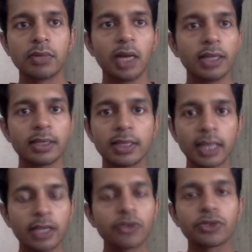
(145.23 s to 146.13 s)
I
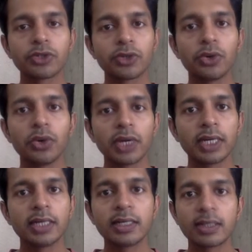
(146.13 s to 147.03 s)
think you should go
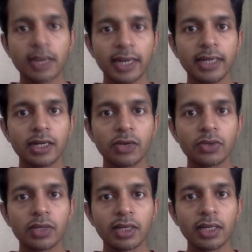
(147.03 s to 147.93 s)
ahead and try it
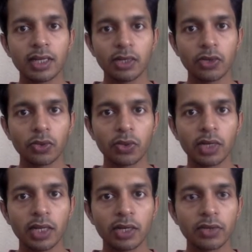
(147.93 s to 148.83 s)
out in your own
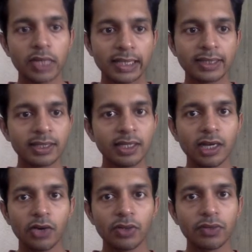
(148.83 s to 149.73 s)
layout and see
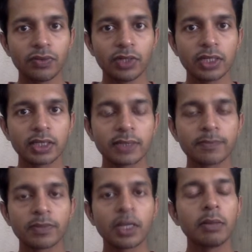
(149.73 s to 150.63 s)
how it works
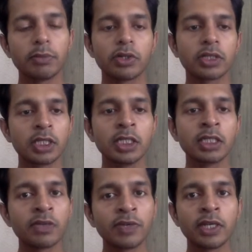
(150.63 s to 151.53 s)
because these
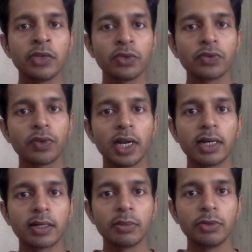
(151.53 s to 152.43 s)
are very useful
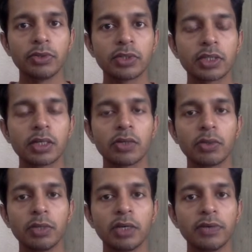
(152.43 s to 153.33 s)
attributes to
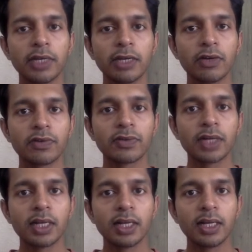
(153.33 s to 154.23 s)
be aware of.
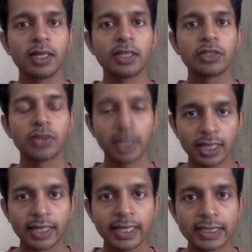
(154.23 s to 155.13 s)
So
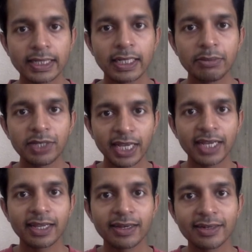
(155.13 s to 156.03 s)
until next time,
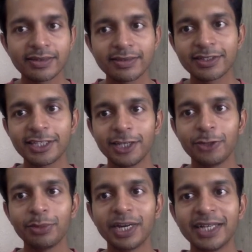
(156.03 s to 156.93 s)
take care. See
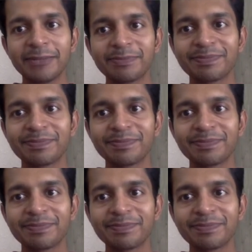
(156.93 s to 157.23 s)
you. Bye.